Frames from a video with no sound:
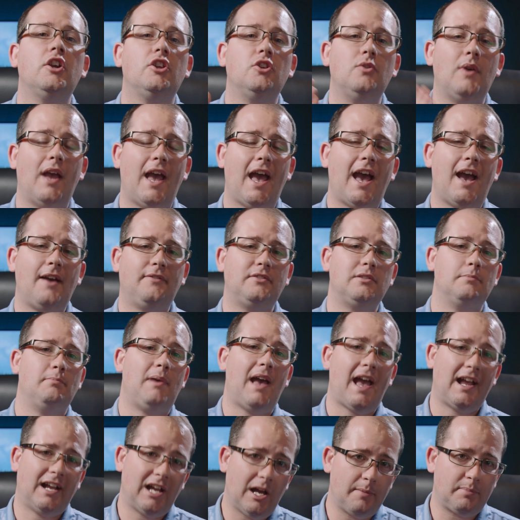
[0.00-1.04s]
You have to
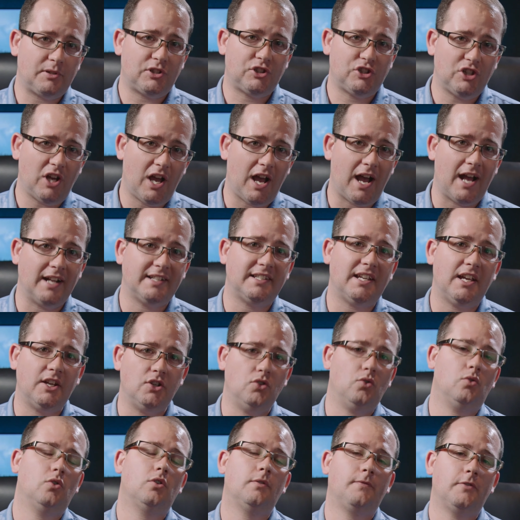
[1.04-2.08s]
back up a shot in
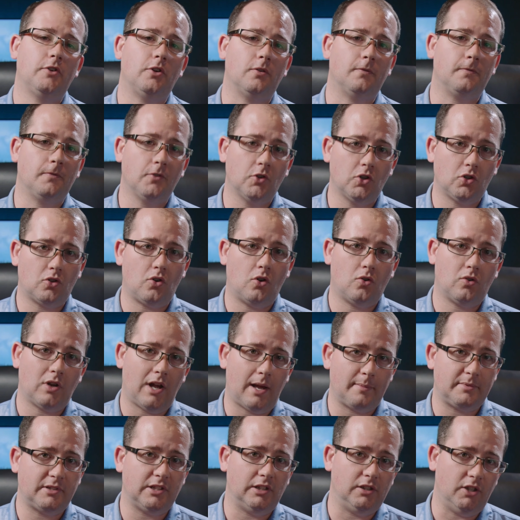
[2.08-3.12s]
order for your vertical
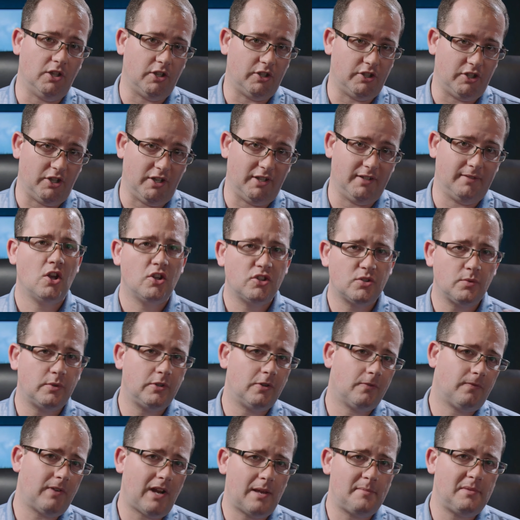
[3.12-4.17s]
crops to look good. So when
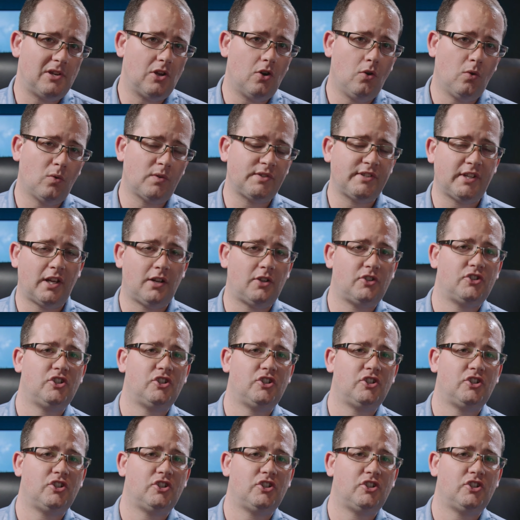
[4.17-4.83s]
you're framing a horizontal